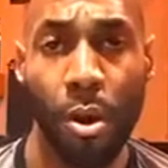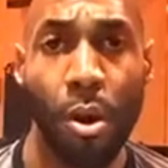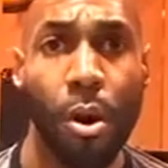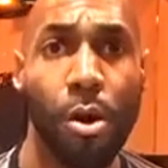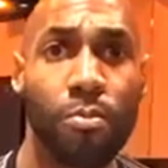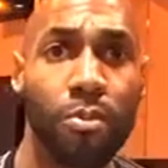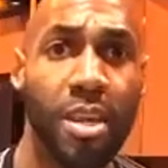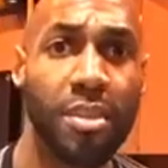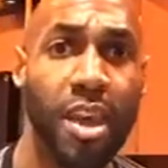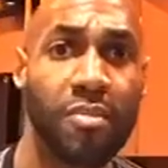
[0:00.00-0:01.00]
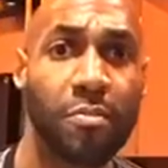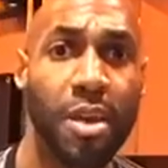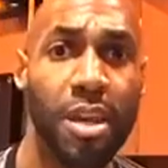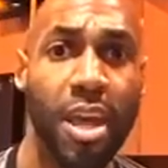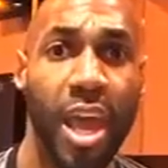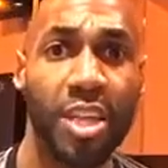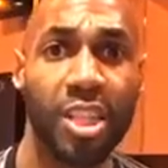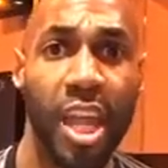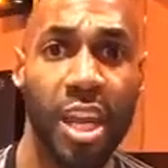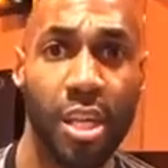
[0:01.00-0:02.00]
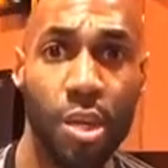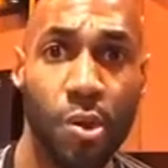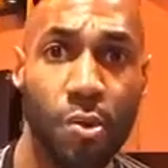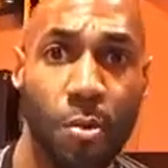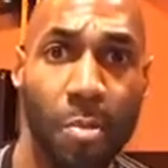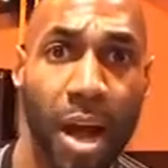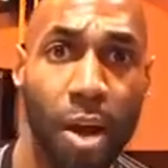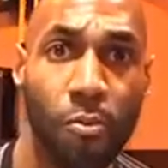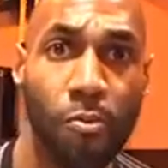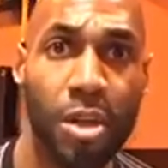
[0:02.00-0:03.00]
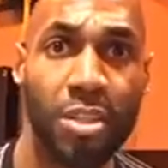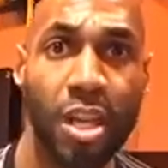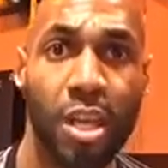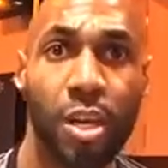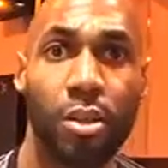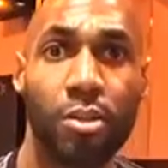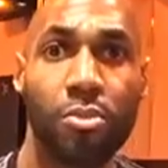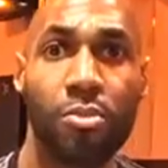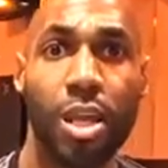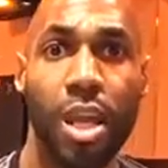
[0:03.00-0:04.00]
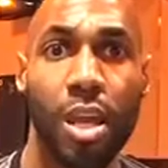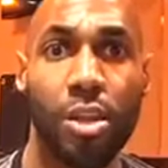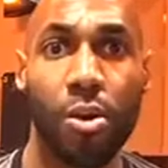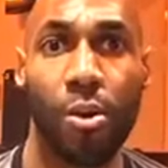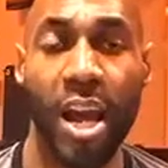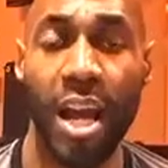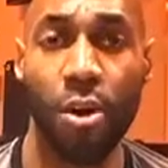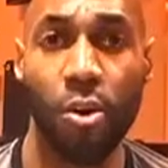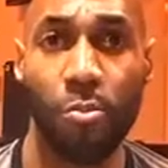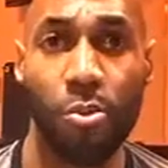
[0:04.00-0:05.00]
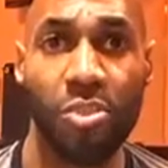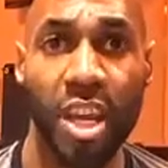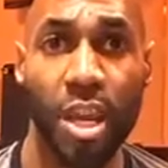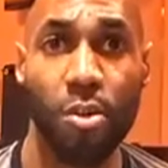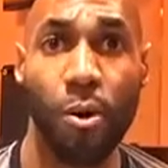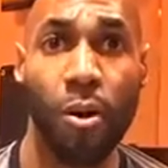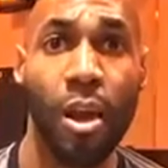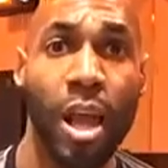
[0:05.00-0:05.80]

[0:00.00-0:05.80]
Hopefully they've been educating you about what to include in your at-home routine or